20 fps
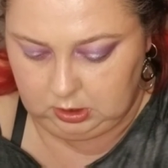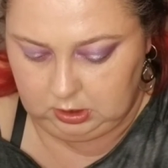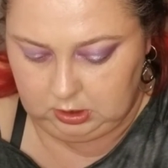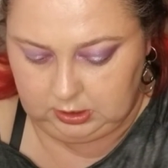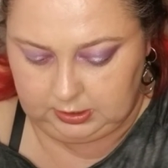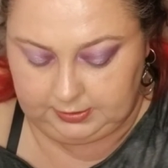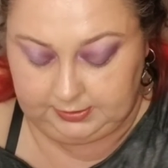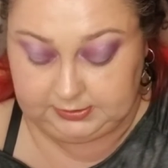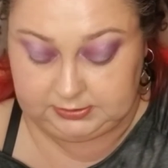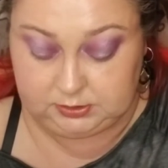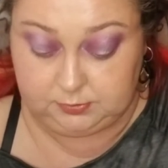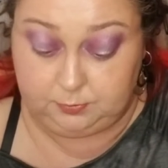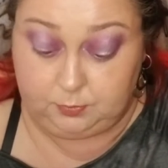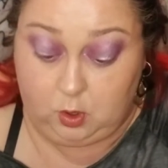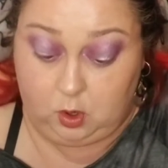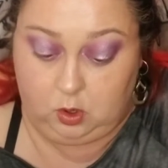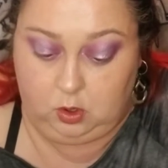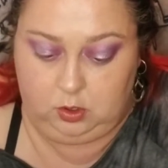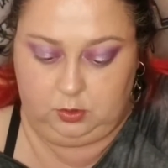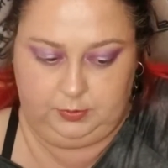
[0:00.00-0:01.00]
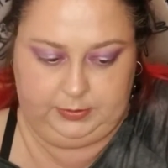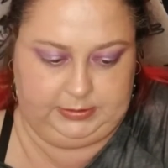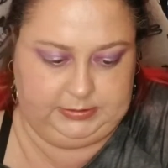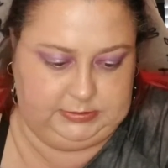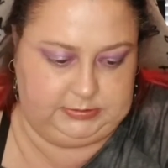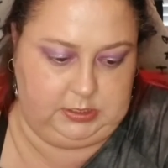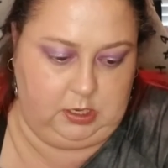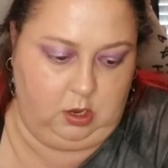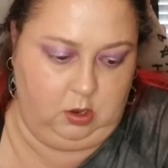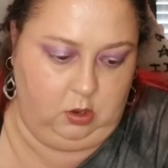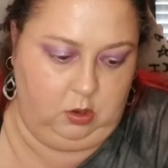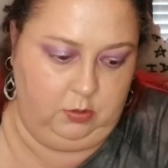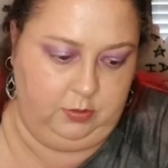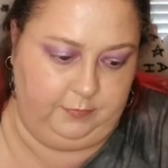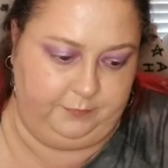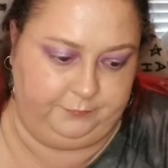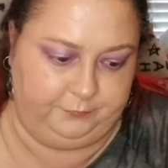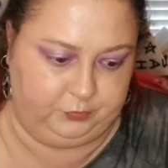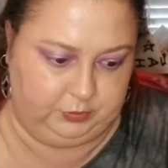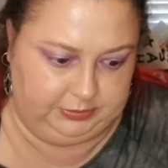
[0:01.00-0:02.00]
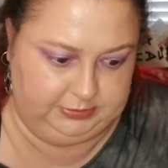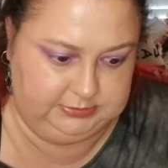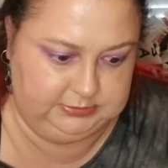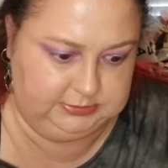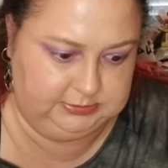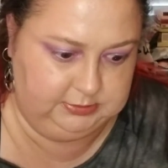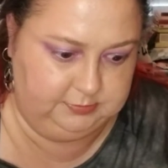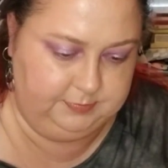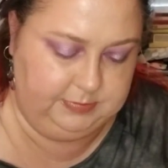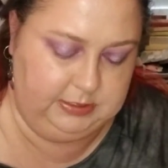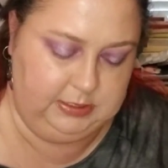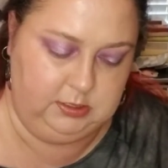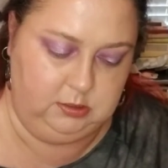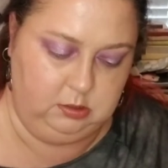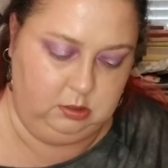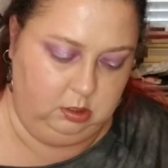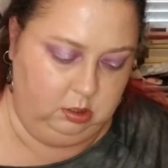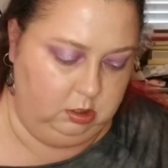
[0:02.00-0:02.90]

And then tomorrow is all the friends and me.